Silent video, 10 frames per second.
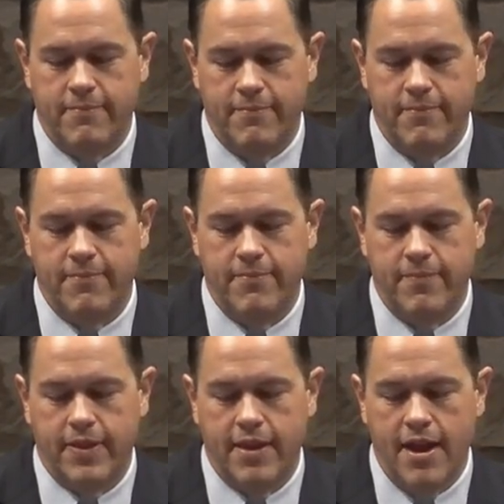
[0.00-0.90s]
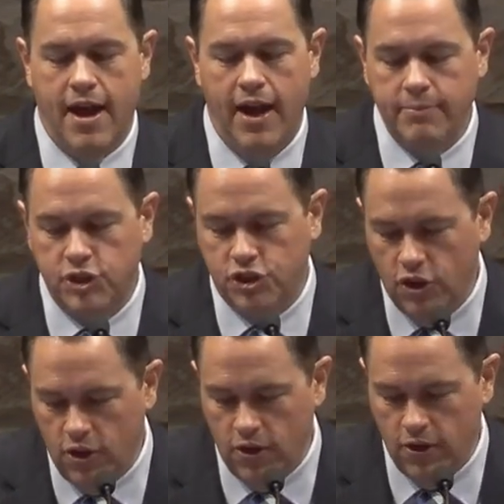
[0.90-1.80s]
I'm sure
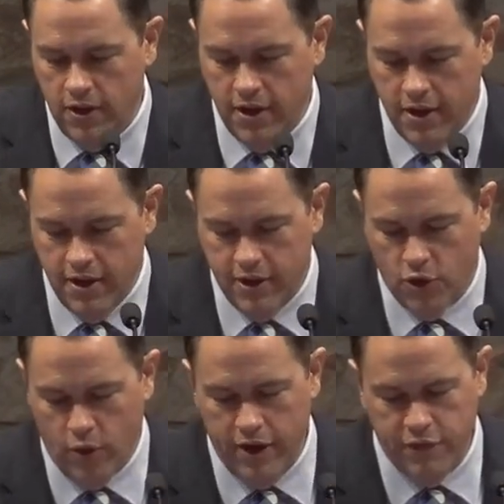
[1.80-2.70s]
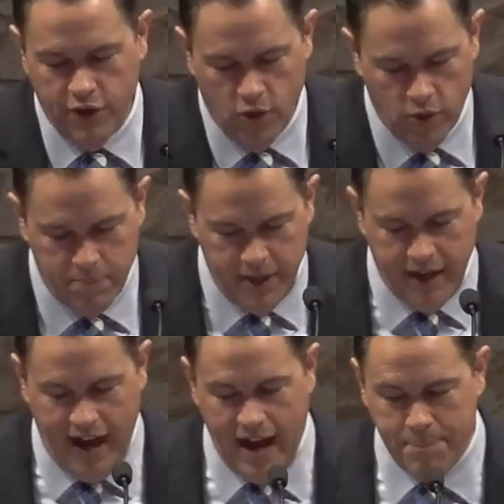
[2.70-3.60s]
Greenville would be happy to have
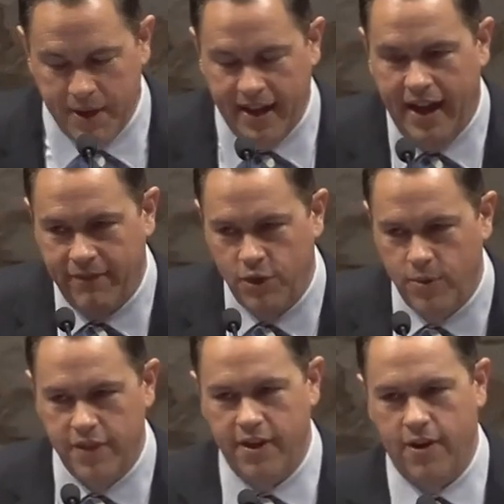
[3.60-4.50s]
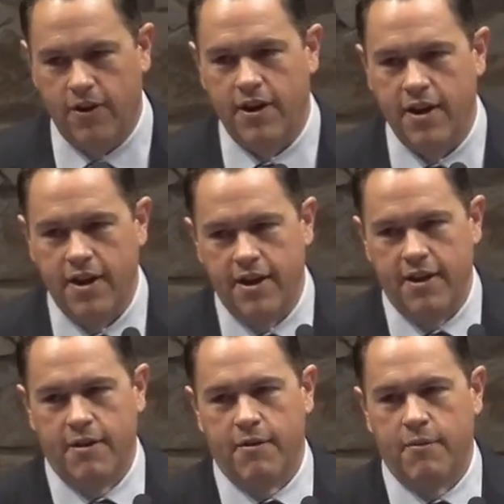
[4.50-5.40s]
you in their
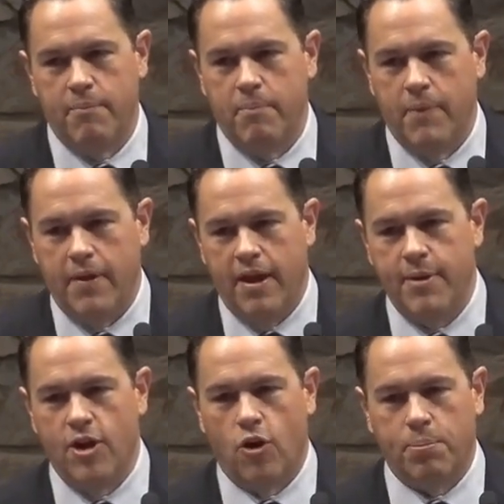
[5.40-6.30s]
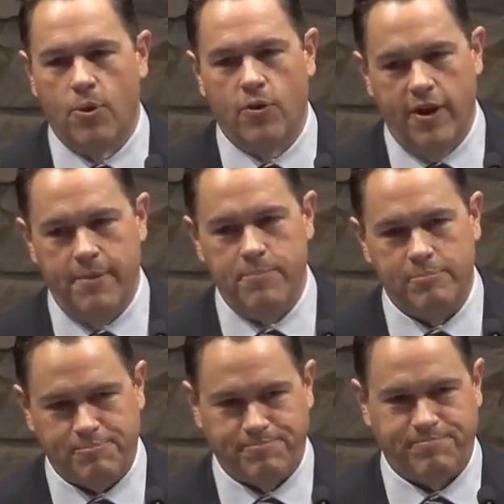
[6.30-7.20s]
MAR program.
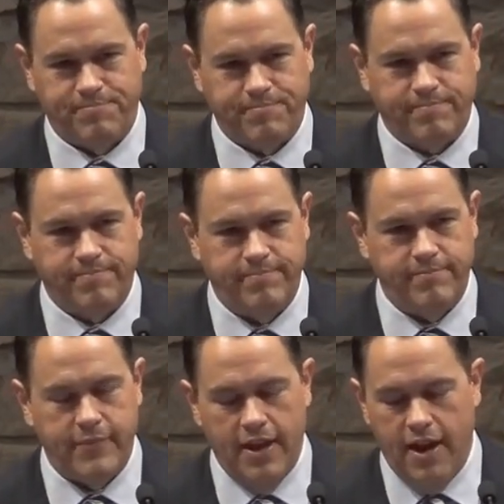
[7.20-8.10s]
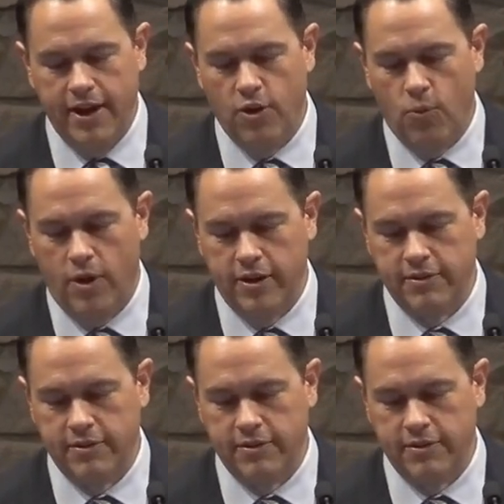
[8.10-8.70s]
I don't want to speak